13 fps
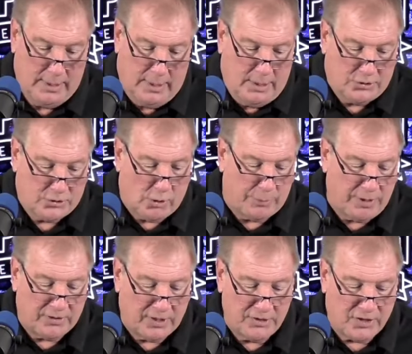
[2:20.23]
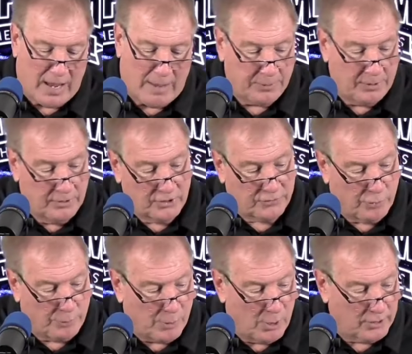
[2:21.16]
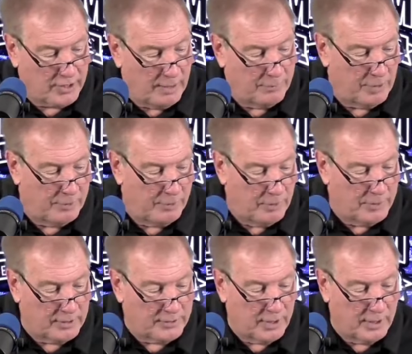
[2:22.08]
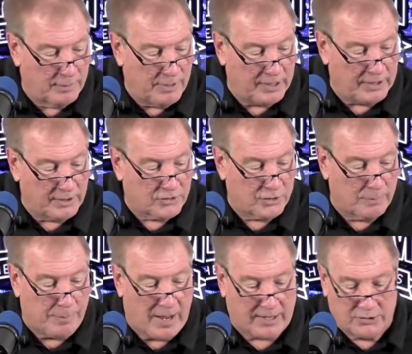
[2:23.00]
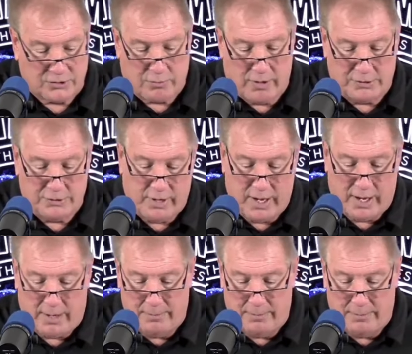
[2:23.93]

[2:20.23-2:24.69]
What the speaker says: so many things happen in this football game that make you sit back and scratch your head.